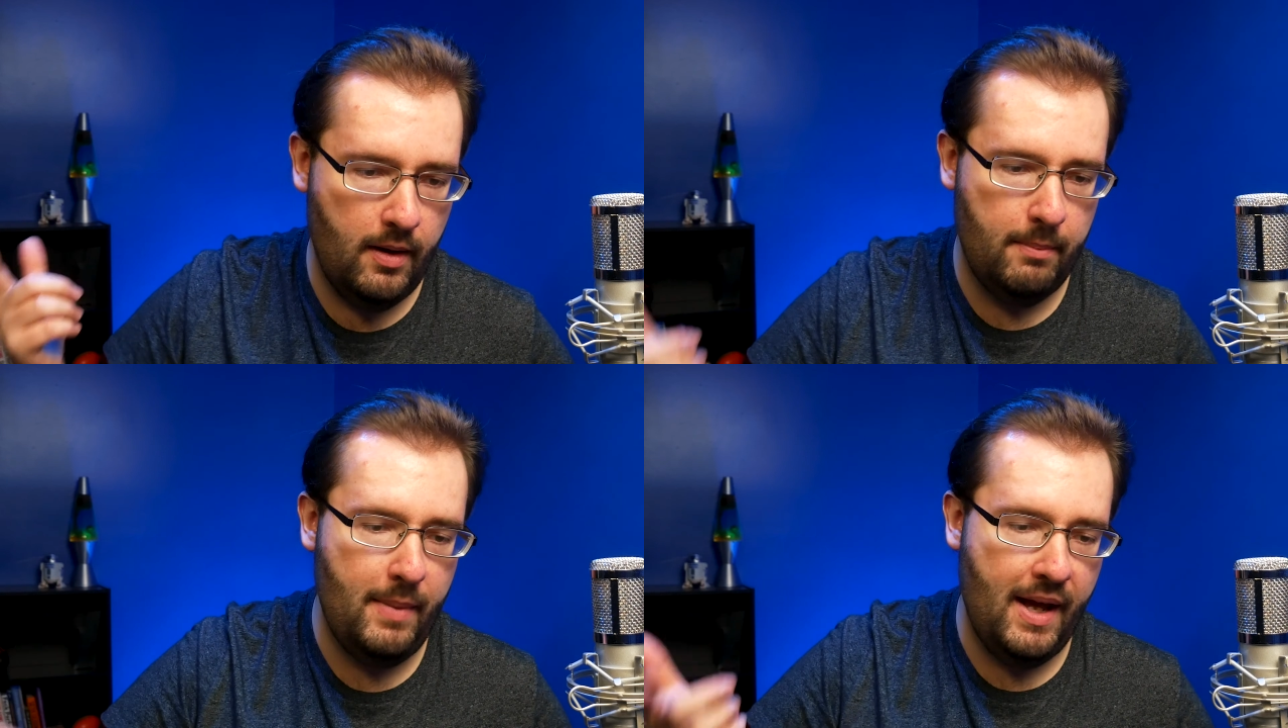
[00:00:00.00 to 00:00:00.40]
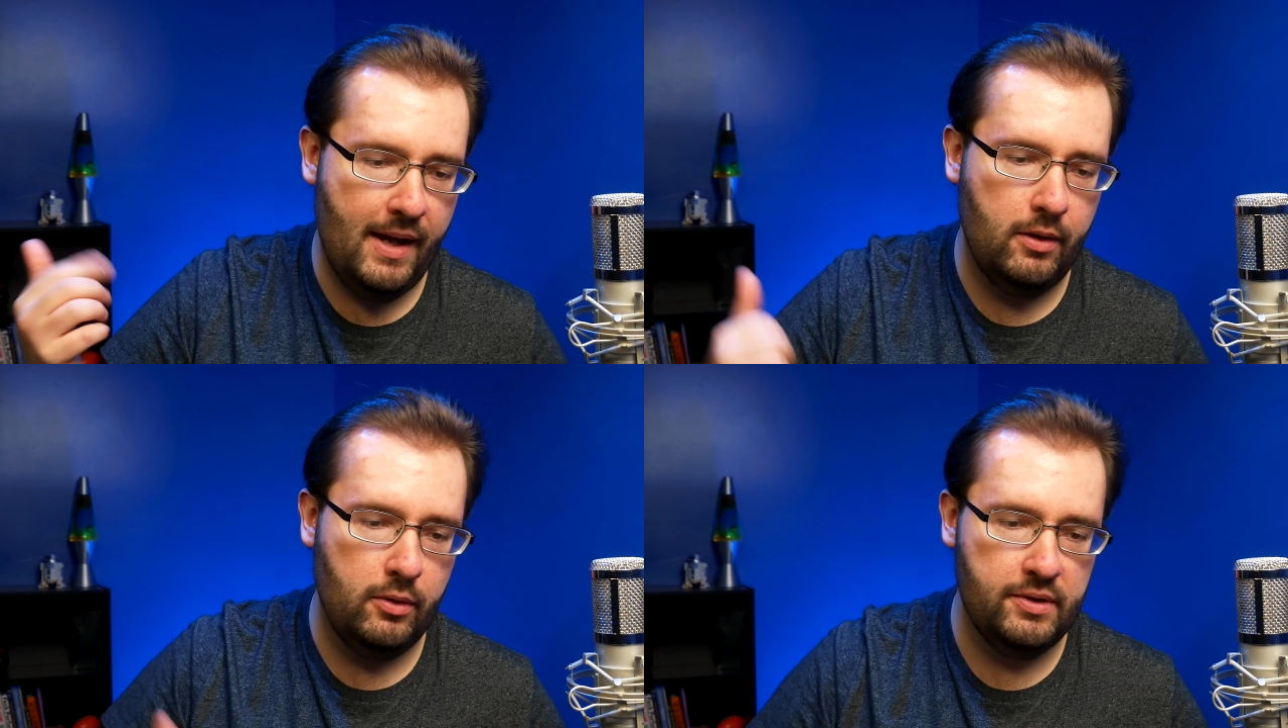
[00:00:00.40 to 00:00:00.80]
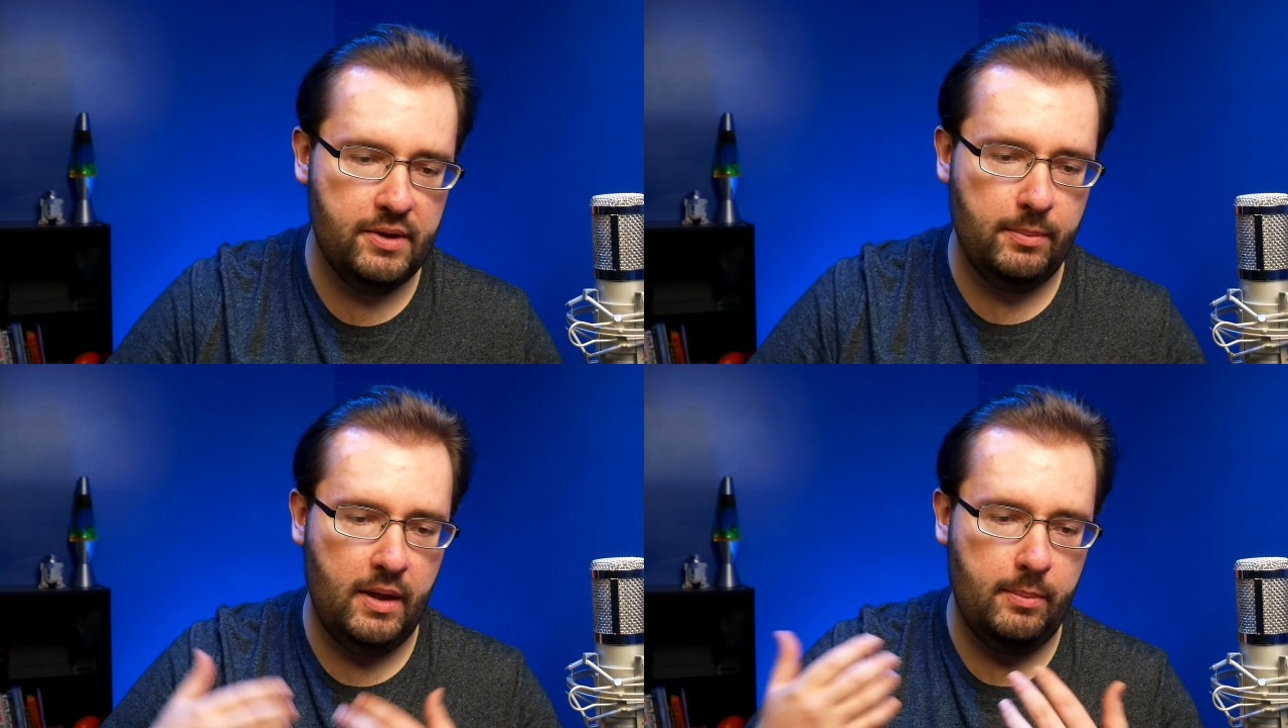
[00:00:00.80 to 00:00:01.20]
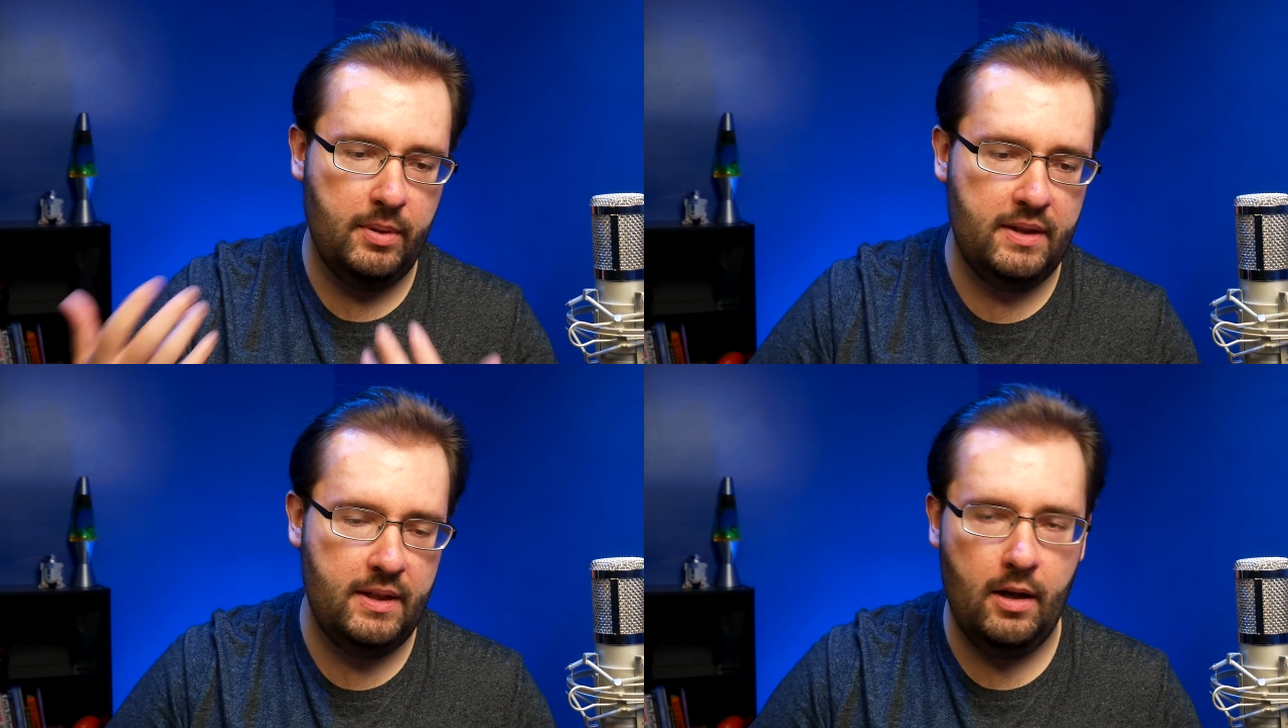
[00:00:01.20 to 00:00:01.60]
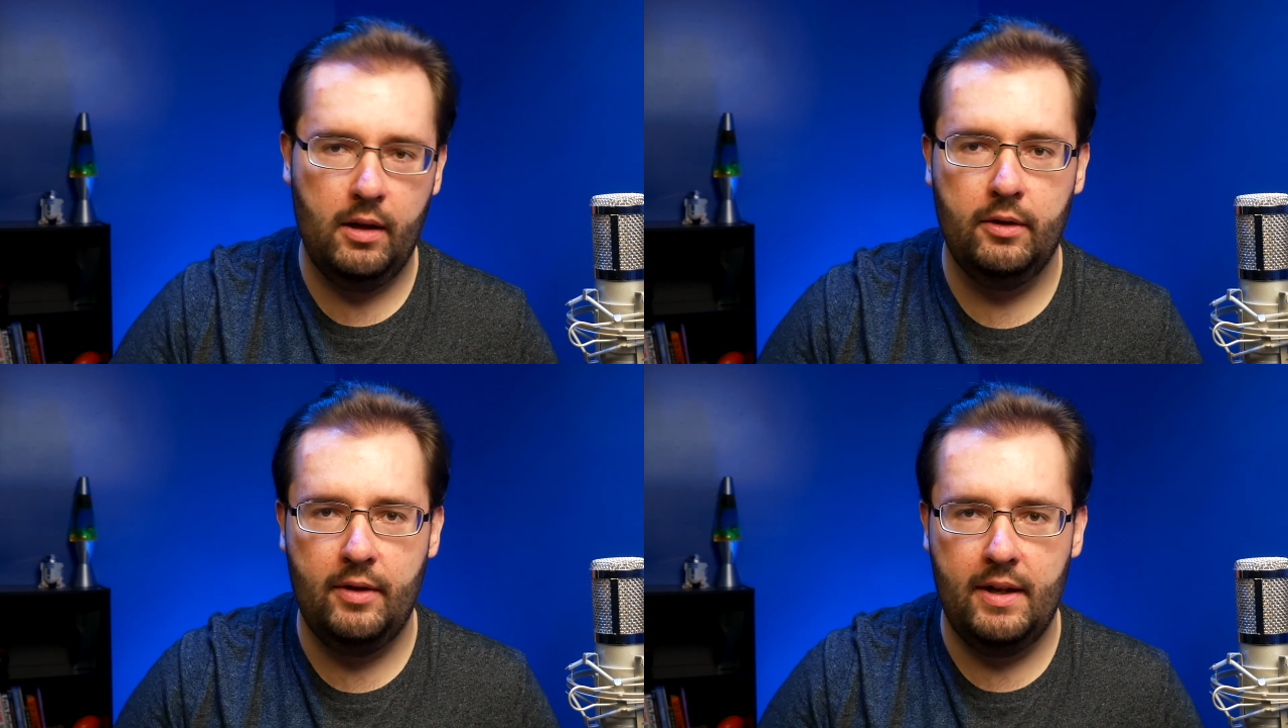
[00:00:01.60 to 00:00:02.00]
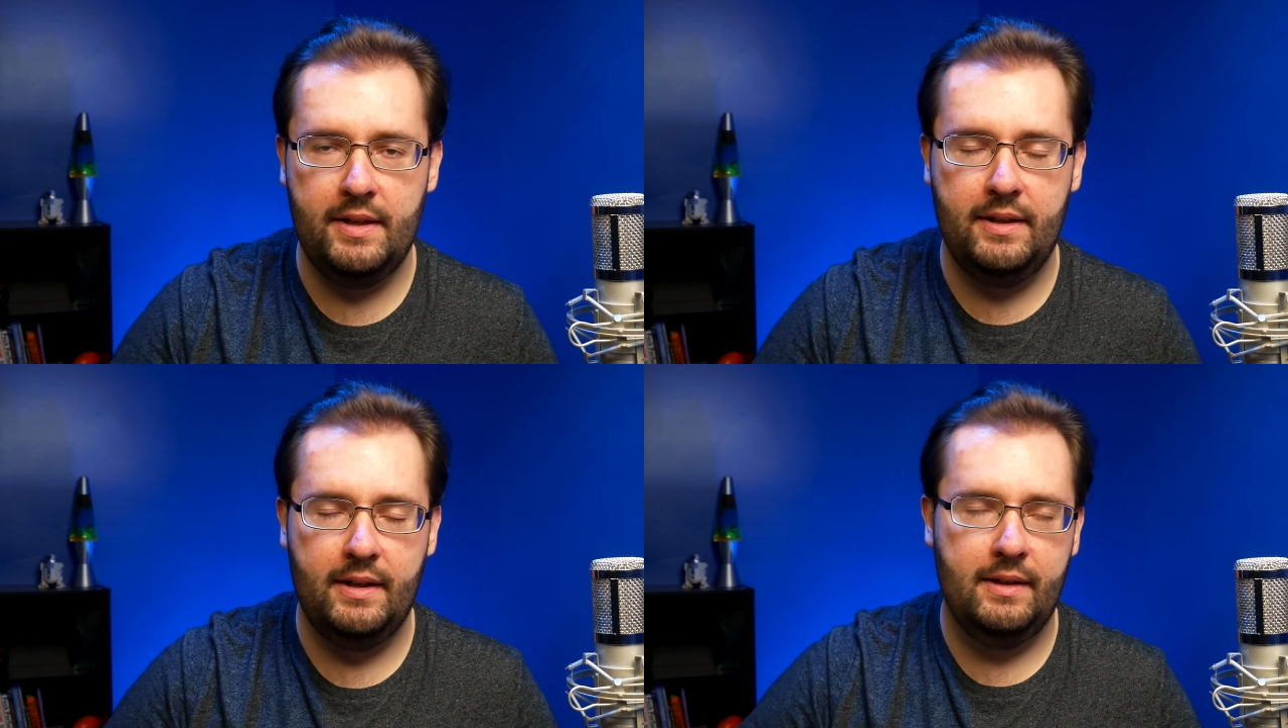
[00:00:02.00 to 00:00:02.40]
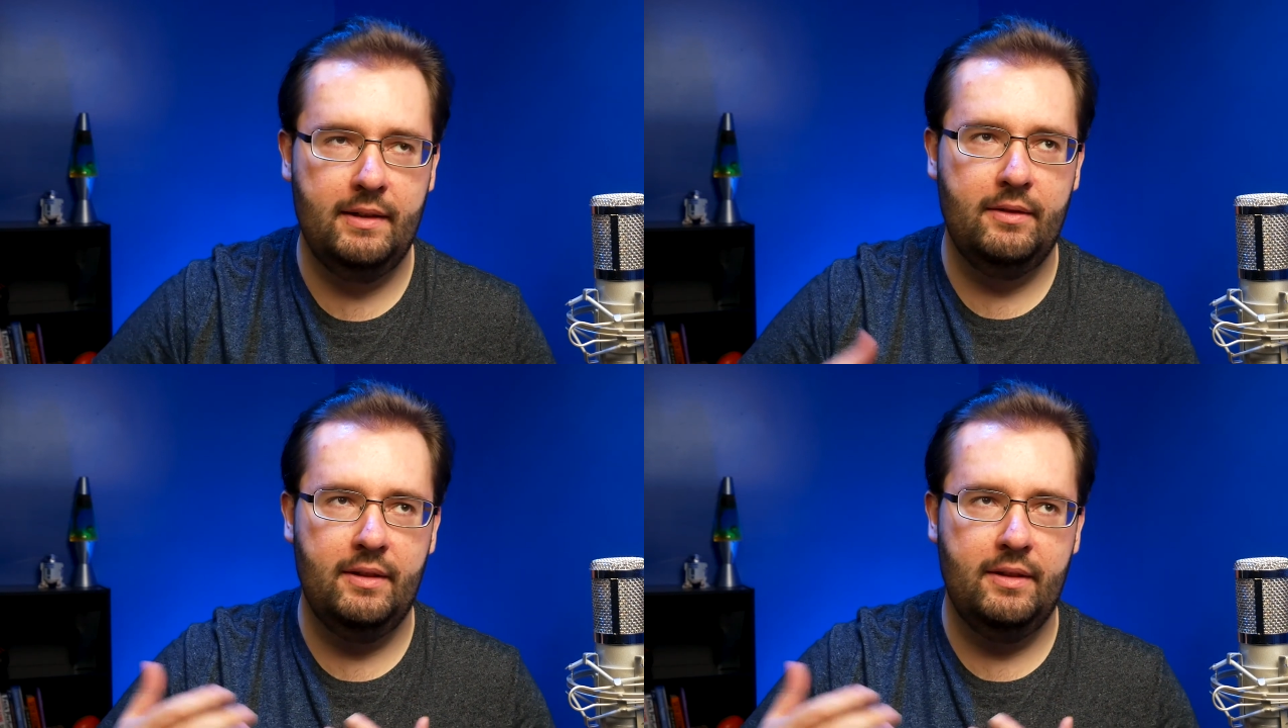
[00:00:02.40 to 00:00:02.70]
a matte or some type of decolorating,